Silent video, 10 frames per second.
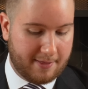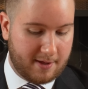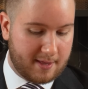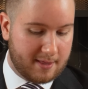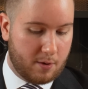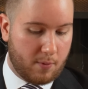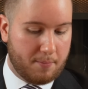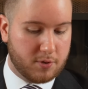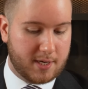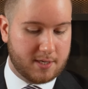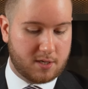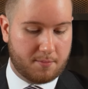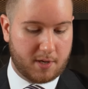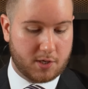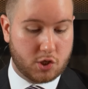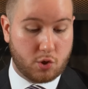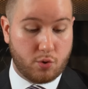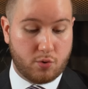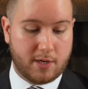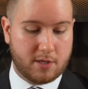I think that they represent something so
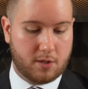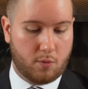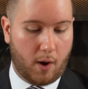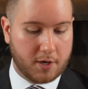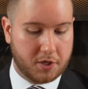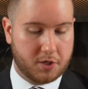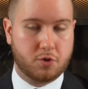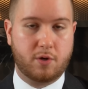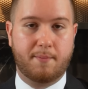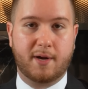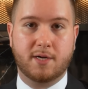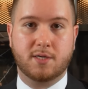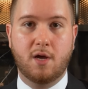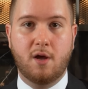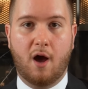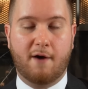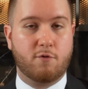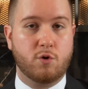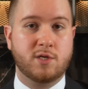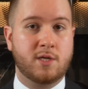unique to the watch industry because, of
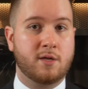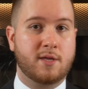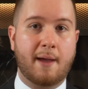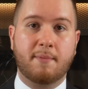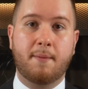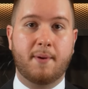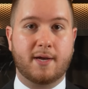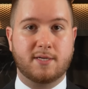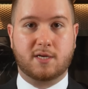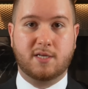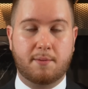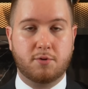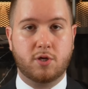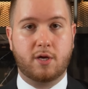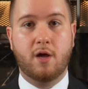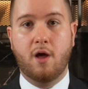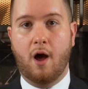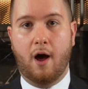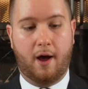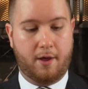course, the timekeeping is exceptionally
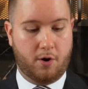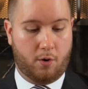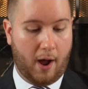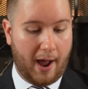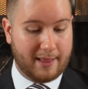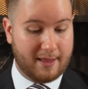high